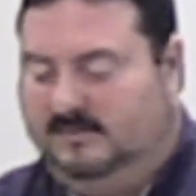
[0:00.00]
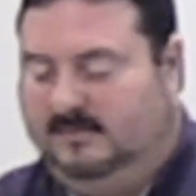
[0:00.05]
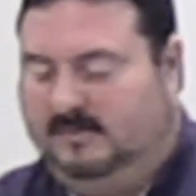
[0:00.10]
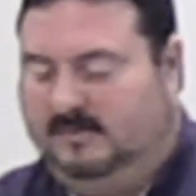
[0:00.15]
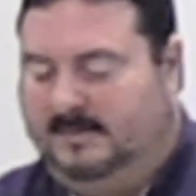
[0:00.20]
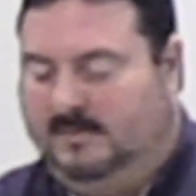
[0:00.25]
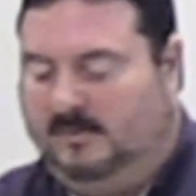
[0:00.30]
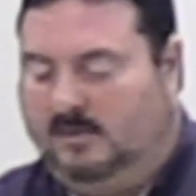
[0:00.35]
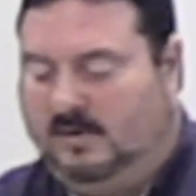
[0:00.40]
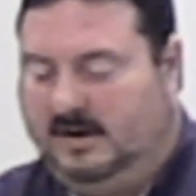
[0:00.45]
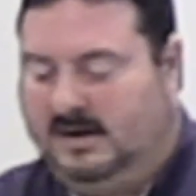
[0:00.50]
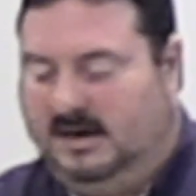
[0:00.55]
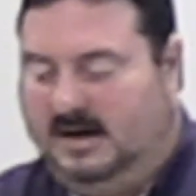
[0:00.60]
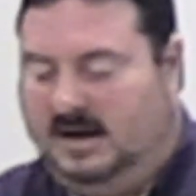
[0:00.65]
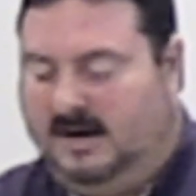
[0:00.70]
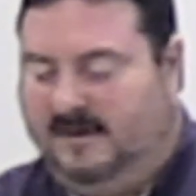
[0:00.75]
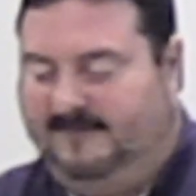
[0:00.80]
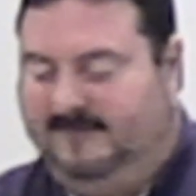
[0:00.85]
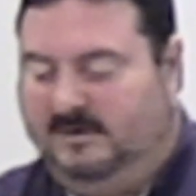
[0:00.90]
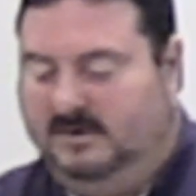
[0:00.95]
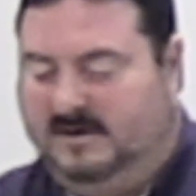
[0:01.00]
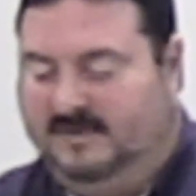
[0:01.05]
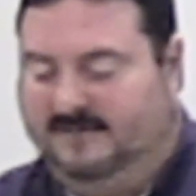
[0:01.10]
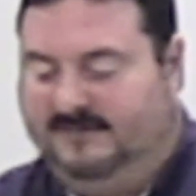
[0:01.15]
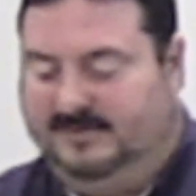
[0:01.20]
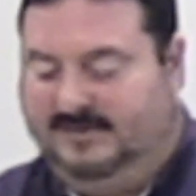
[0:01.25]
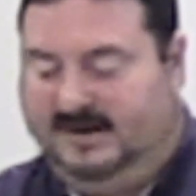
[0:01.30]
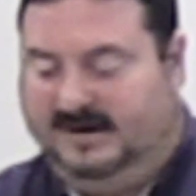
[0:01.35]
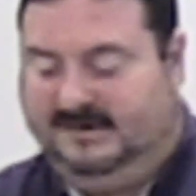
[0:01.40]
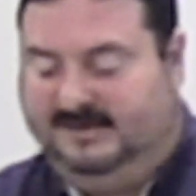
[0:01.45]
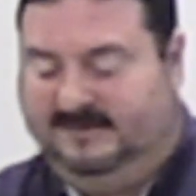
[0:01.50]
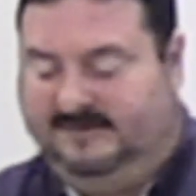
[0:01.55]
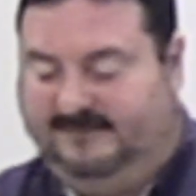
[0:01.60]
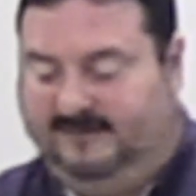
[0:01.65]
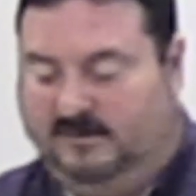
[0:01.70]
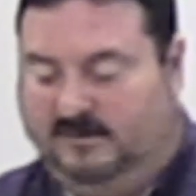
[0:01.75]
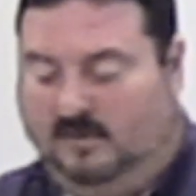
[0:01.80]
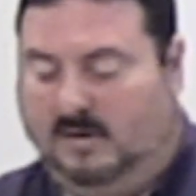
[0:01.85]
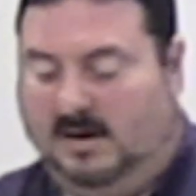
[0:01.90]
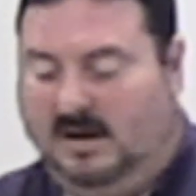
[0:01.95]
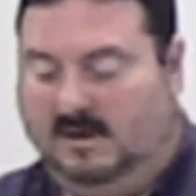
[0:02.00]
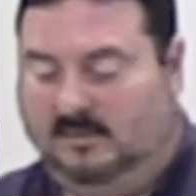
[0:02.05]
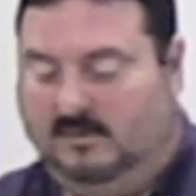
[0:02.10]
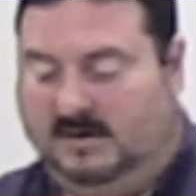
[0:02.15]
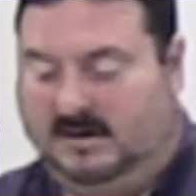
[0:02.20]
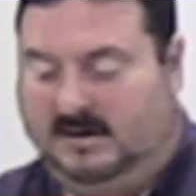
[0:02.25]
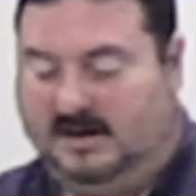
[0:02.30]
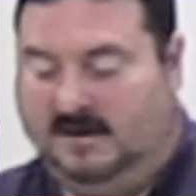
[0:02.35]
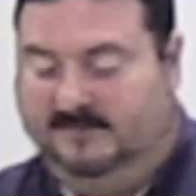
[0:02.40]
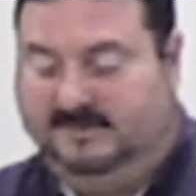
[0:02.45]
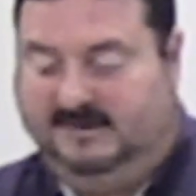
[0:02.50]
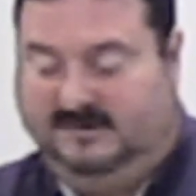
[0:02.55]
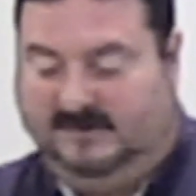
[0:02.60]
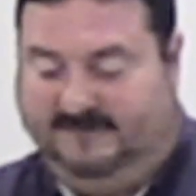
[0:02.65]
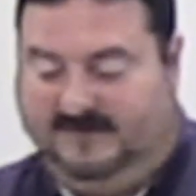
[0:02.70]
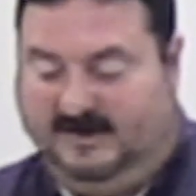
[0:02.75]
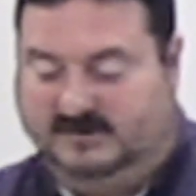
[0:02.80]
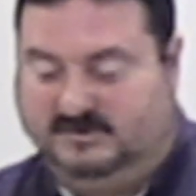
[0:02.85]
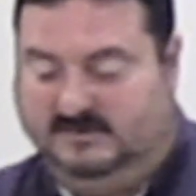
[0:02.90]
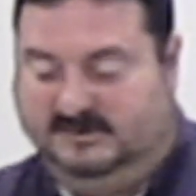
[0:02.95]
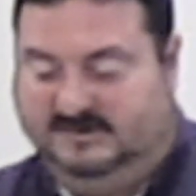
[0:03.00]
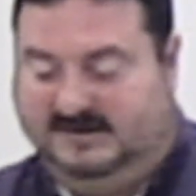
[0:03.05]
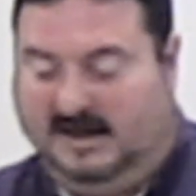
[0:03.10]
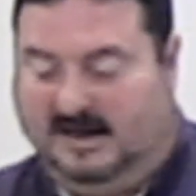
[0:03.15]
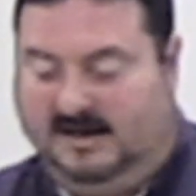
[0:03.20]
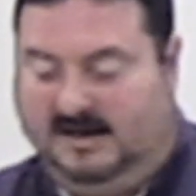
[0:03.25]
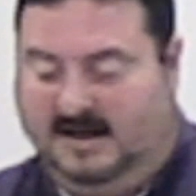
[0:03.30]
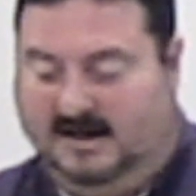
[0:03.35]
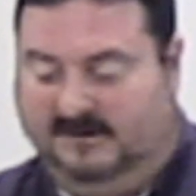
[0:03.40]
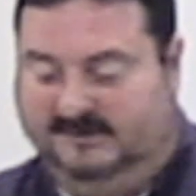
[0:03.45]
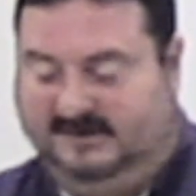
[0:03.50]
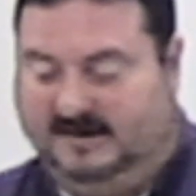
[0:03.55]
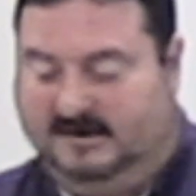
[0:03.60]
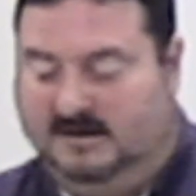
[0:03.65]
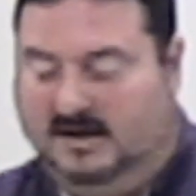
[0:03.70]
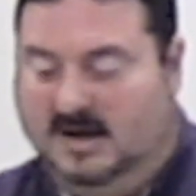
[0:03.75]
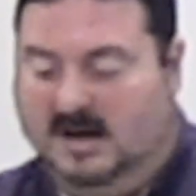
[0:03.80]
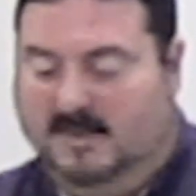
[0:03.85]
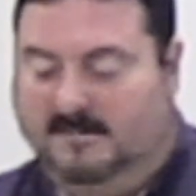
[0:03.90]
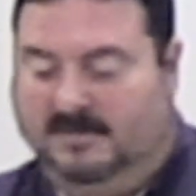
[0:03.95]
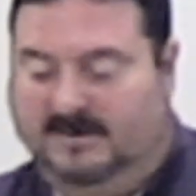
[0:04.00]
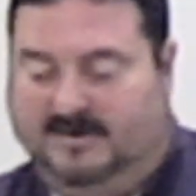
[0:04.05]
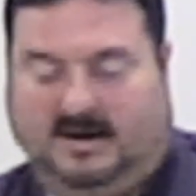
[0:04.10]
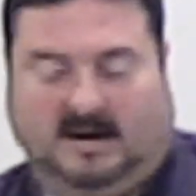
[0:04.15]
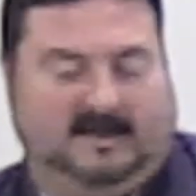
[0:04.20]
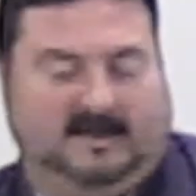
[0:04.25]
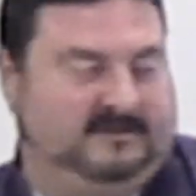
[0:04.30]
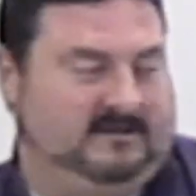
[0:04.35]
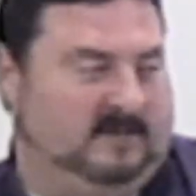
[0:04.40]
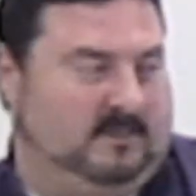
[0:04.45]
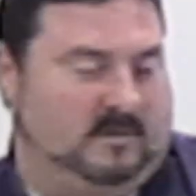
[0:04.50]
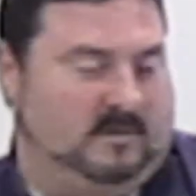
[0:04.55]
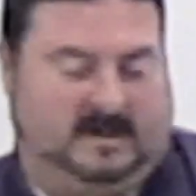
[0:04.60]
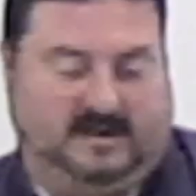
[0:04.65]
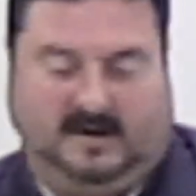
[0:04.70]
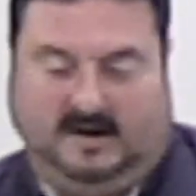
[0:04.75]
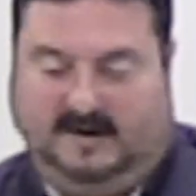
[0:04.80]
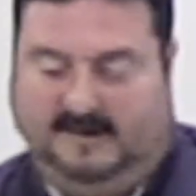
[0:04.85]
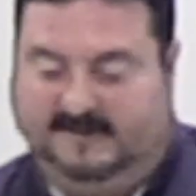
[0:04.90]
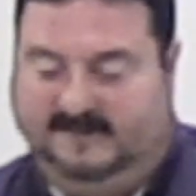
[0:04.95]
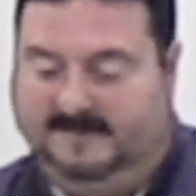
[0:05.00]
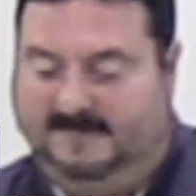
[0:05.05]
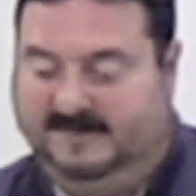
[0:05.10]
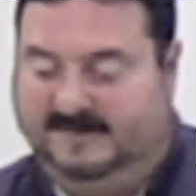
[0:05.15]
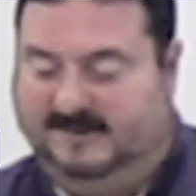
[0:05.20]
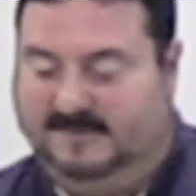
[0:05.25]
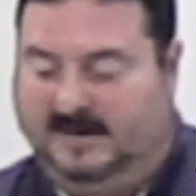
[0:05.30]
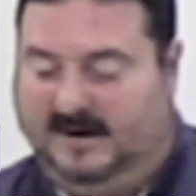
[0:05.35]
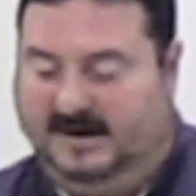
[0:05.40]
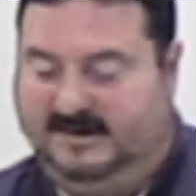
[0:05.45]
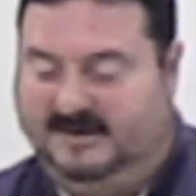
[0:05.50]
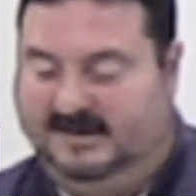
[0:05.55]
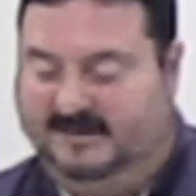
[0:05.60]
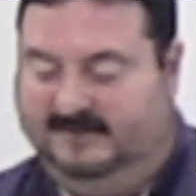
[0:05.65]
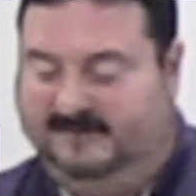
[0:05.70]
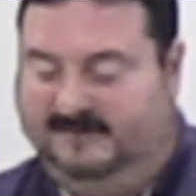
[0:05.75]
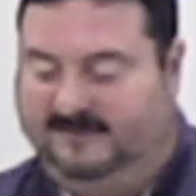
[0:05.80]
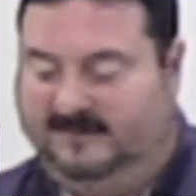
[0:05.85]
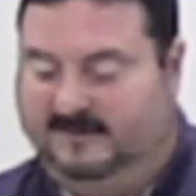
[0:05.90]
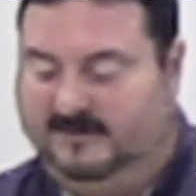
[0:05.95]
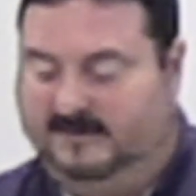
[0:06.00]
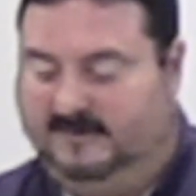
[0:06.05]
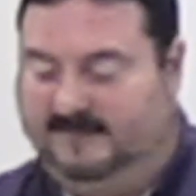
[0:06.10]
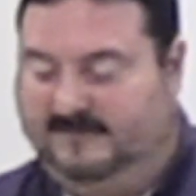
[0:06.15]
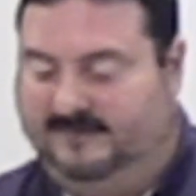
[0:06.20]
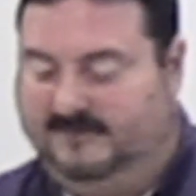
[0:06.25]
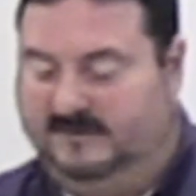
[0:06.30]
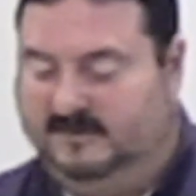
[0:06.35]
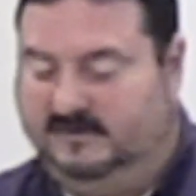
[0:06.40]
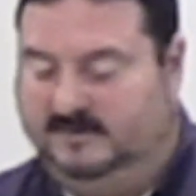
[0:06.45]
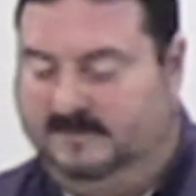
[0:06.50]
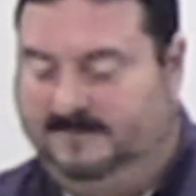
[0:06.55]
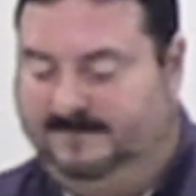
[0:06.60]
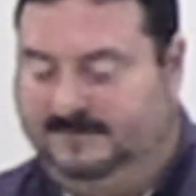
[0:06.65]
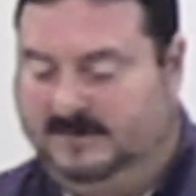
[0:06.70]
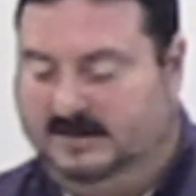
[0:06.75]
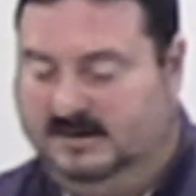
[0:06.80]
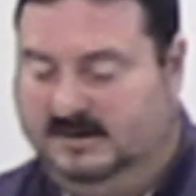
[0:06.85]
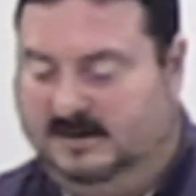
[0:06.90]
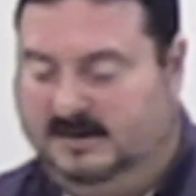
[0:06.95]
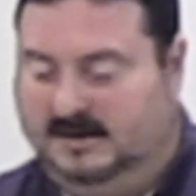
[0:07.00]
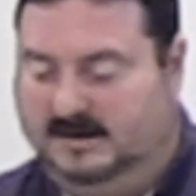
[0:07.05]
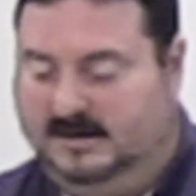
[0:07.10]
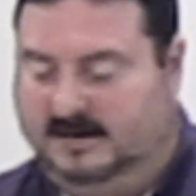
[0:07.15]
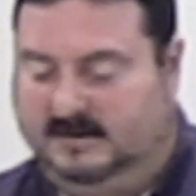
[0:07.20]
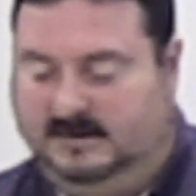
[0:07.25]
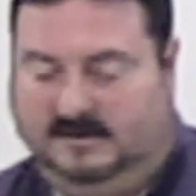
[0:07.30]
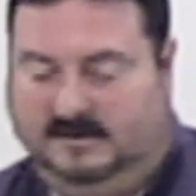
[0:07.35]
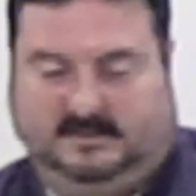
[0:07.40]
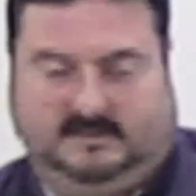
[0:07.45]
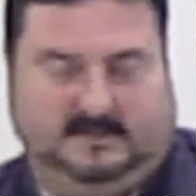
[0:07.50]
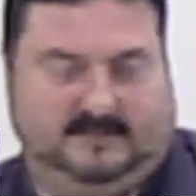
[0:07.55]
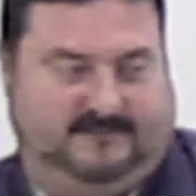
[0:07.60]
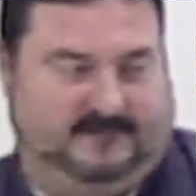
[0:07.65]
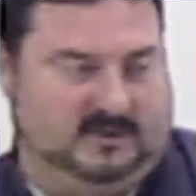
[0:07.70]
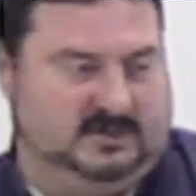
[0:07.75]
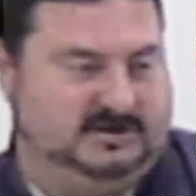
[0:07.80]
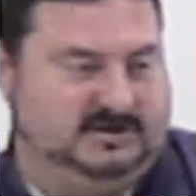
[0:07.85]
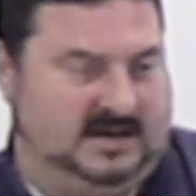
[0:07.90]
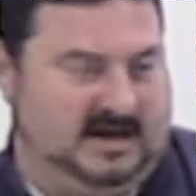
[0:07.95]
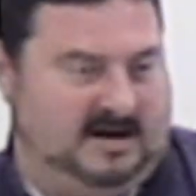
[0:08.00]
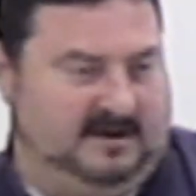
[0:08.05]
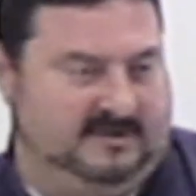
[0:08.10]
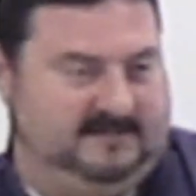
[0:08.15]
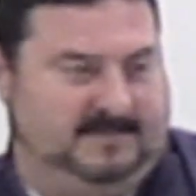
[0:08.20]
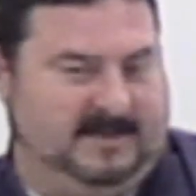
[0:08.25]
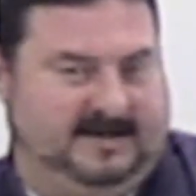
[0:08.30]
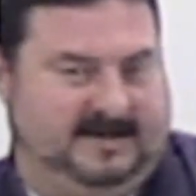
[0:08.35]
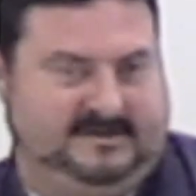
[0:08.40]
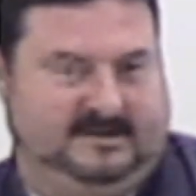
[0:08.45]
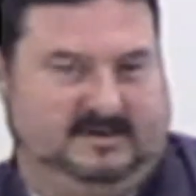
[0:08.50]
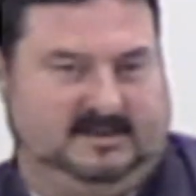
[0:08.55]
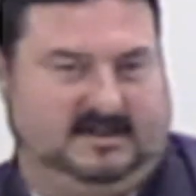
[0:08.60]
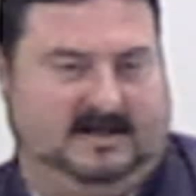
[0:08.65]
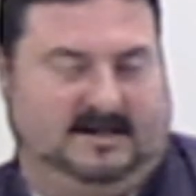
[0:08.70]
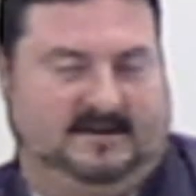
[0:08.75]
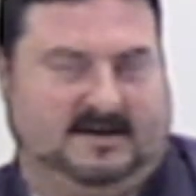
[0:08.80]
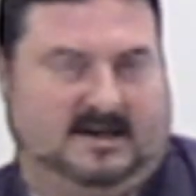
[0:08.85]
We've been working on a few different things for a while when it comes to the veterans housing, but they also were working on some ideas for a diversion house, basically.